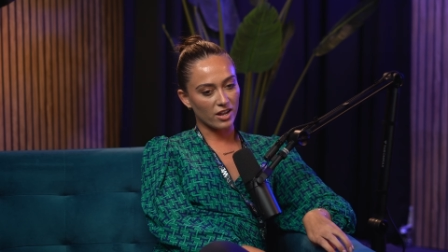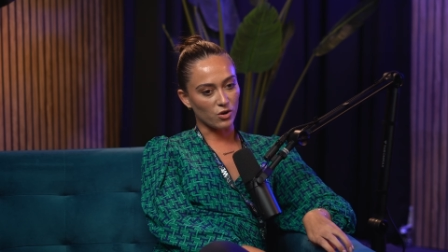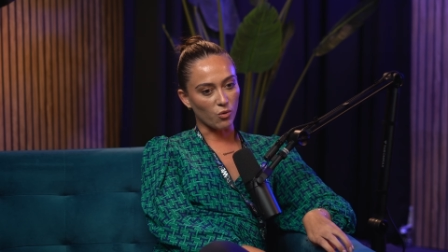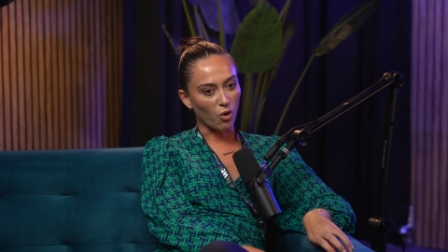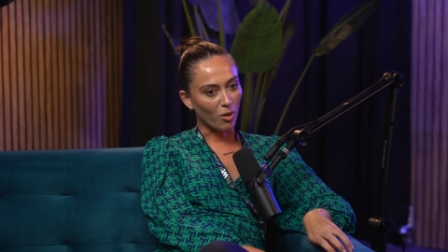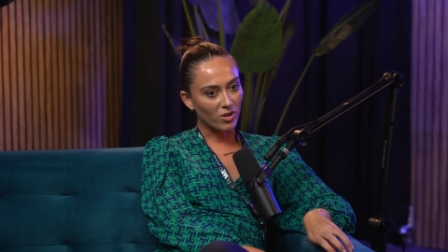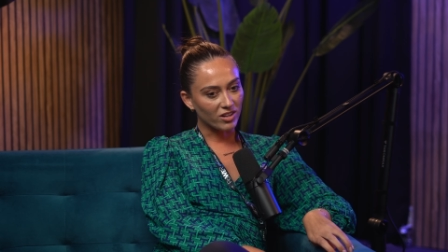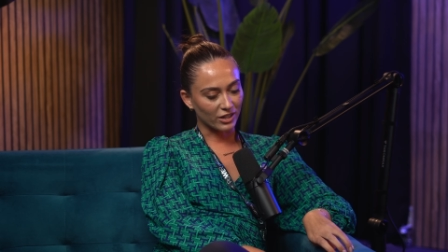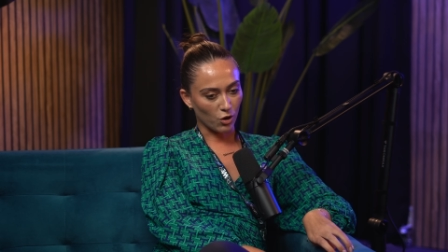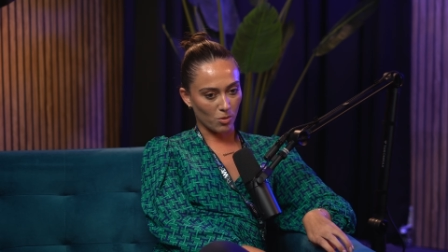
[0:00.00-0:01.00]

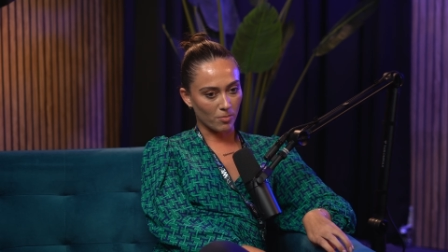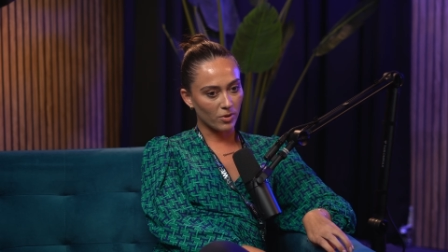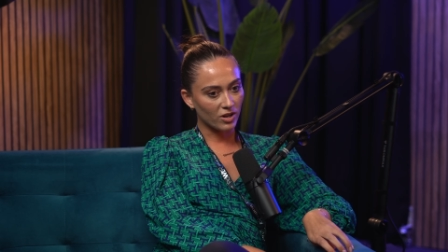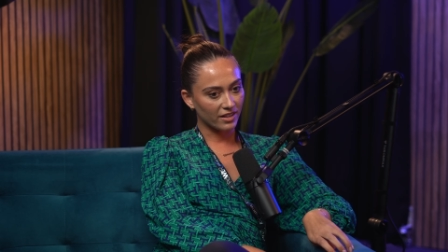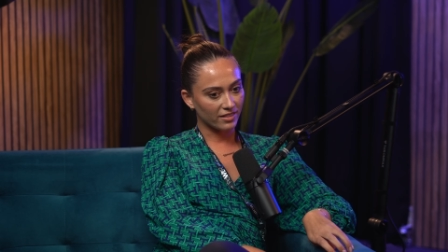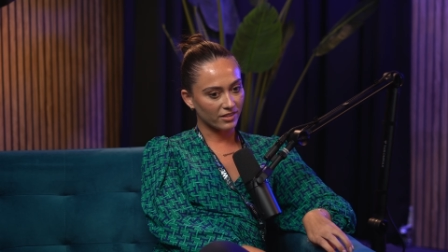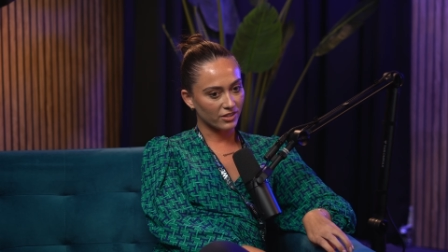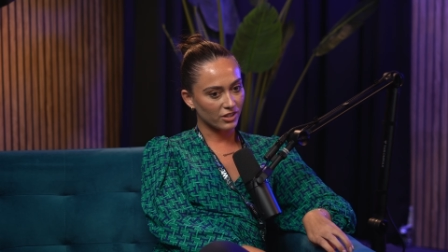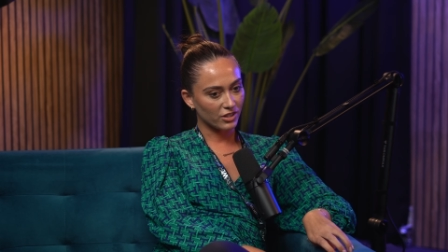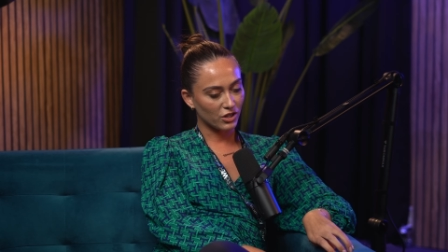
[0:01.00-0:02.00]
normal and humble and
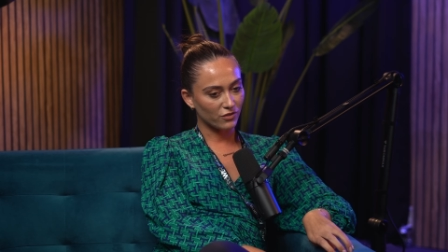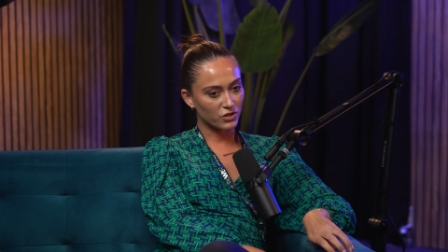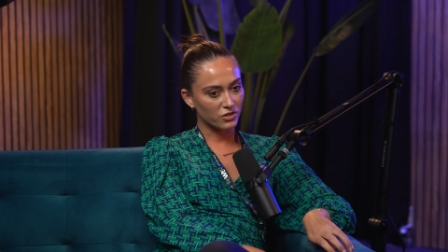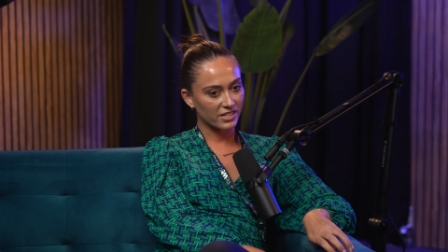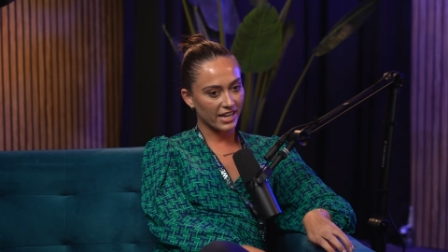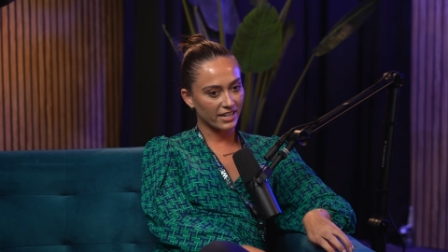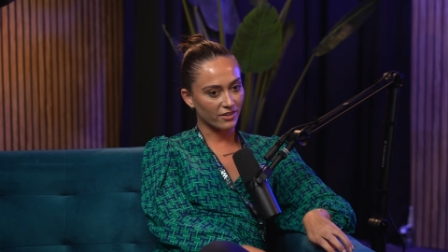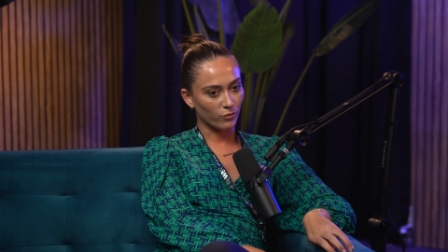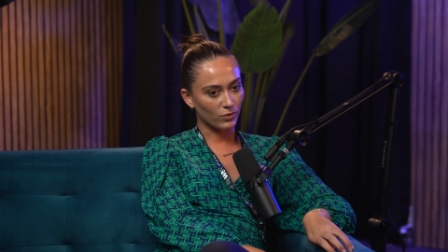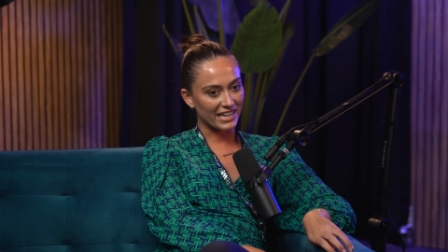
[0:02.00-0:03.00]
you've just kind
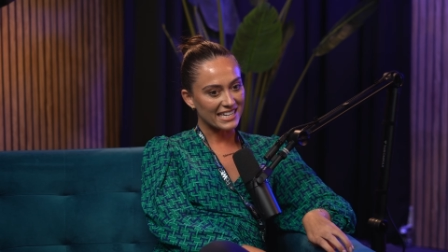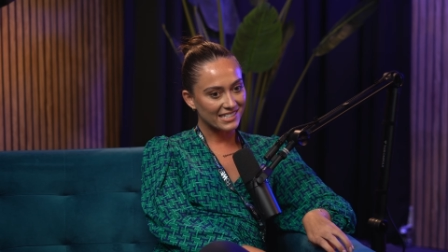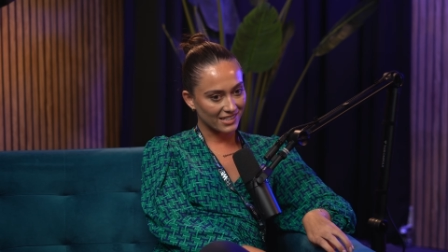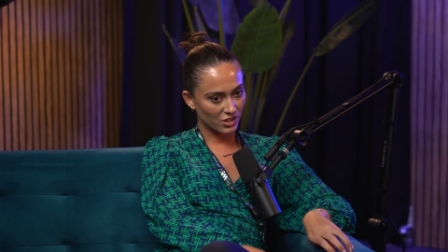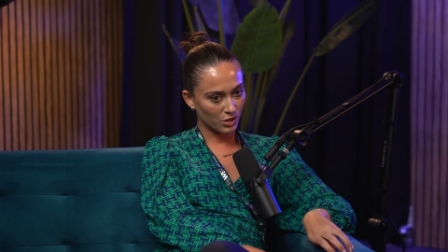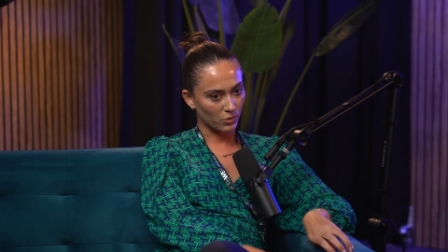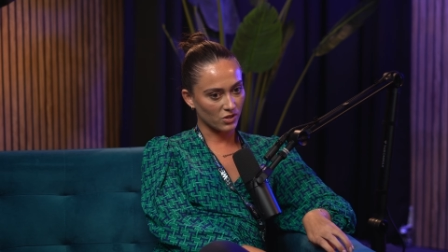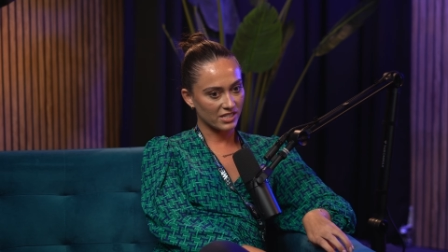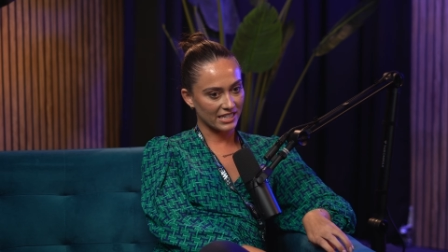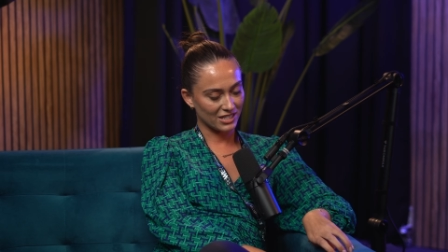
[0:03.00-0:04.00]
of listened to
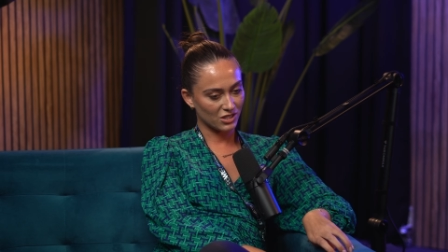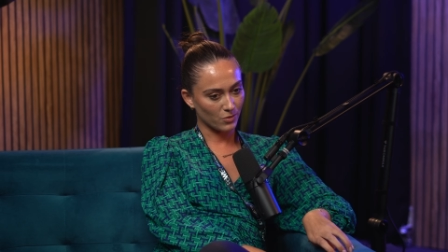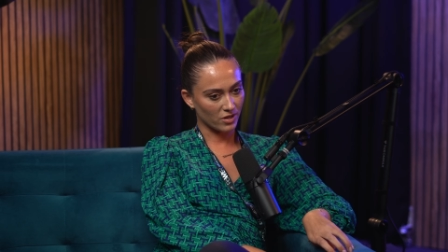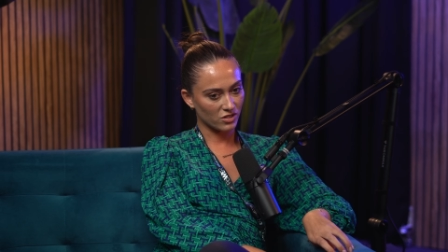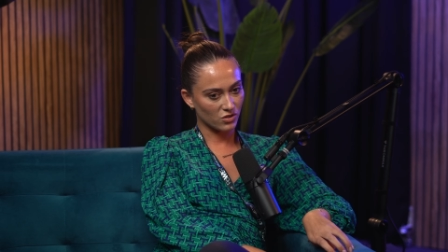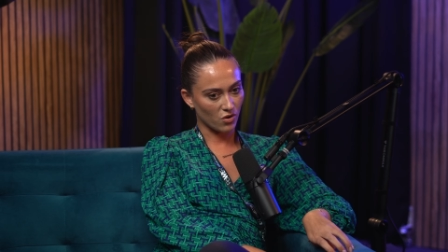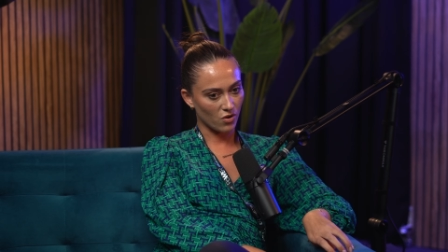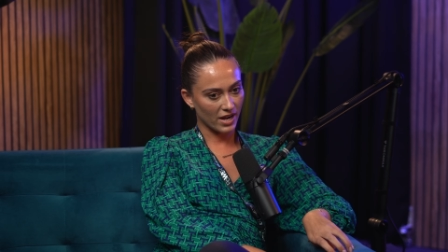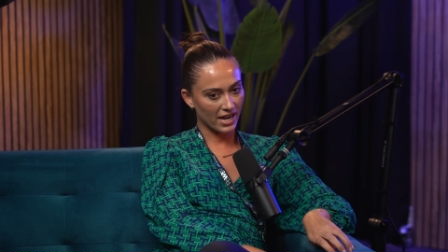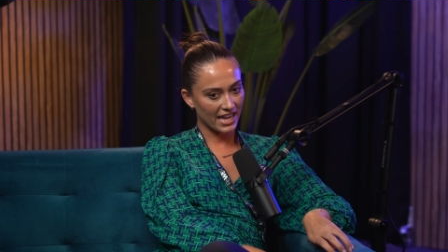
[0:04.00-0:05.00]
us and listened to our
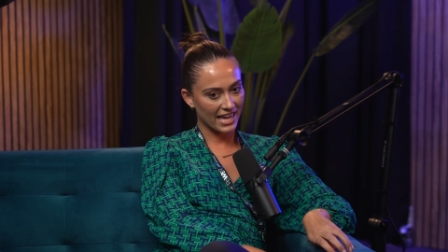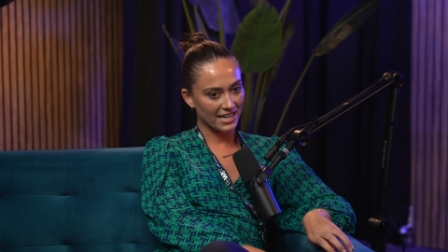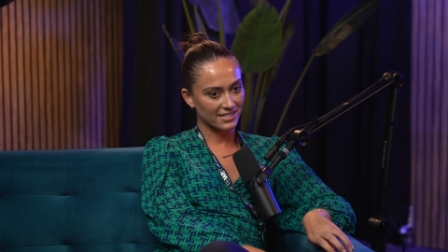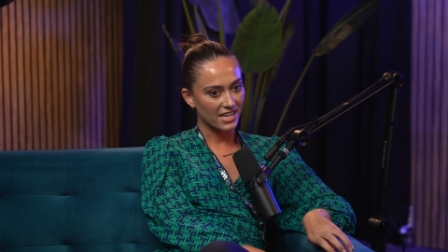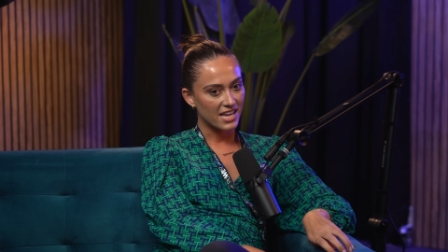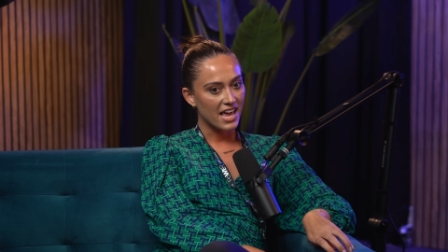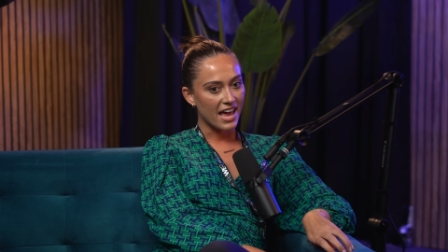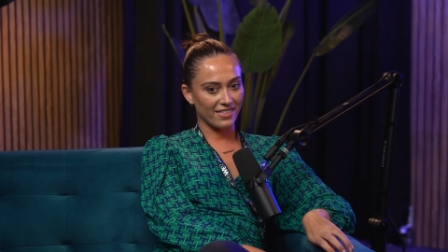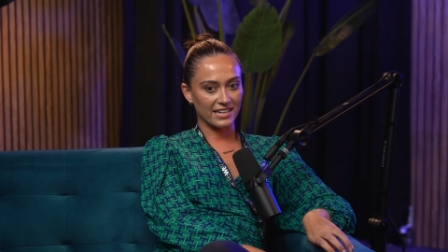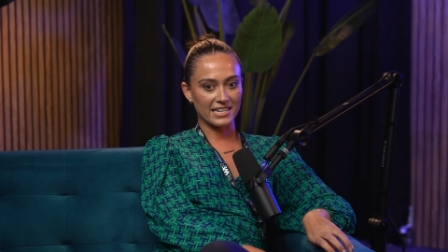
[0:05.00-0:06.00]
story and i guess
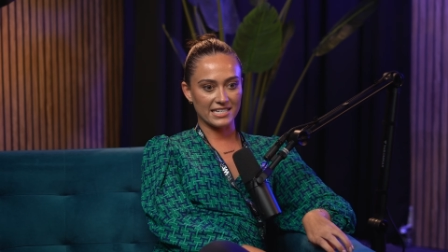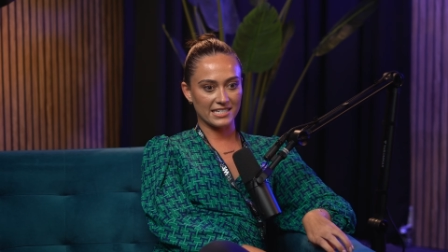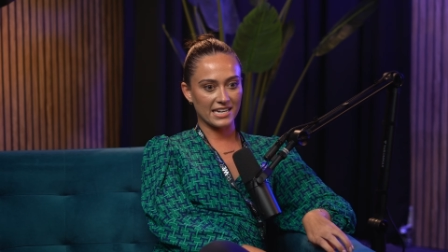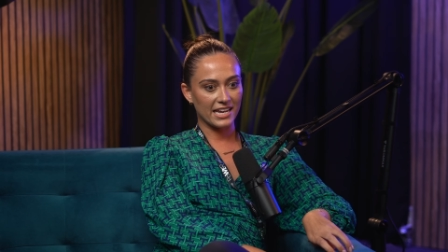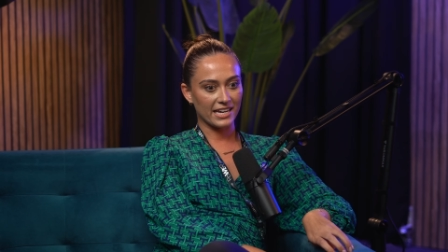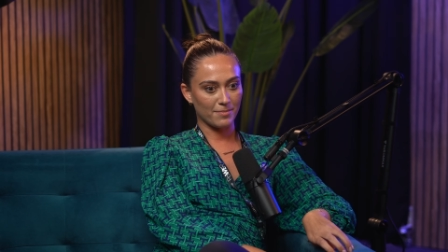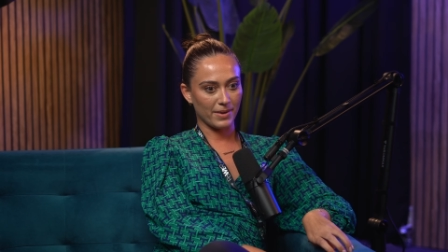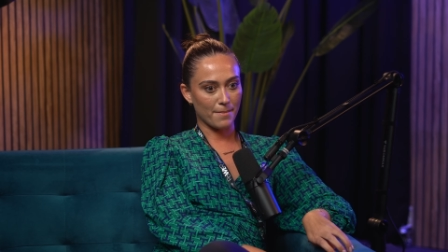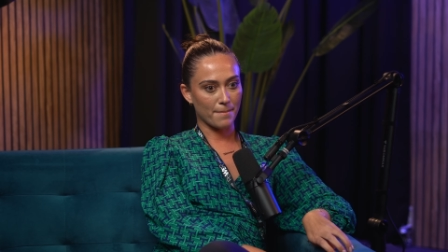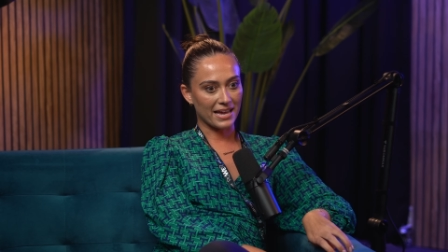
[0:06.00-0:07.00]
i think listening can
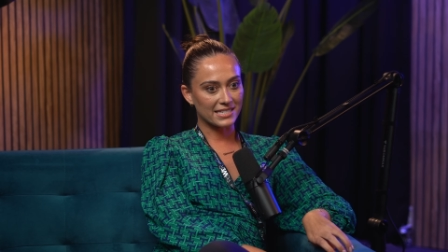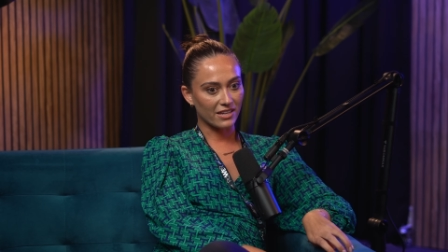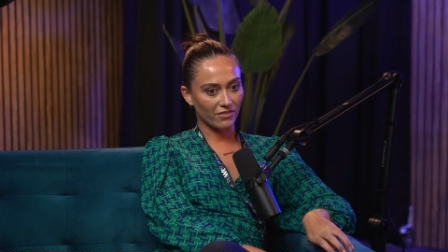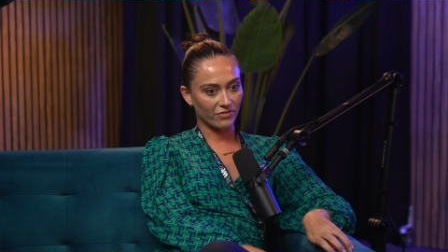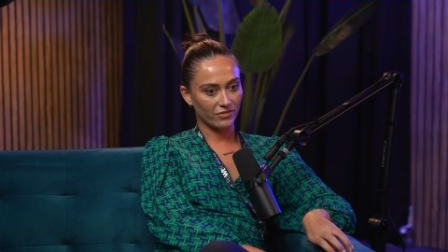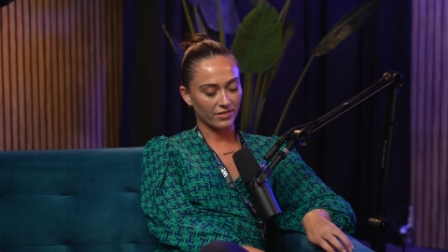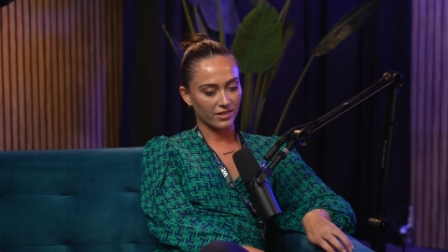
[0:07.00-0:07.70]
be a massive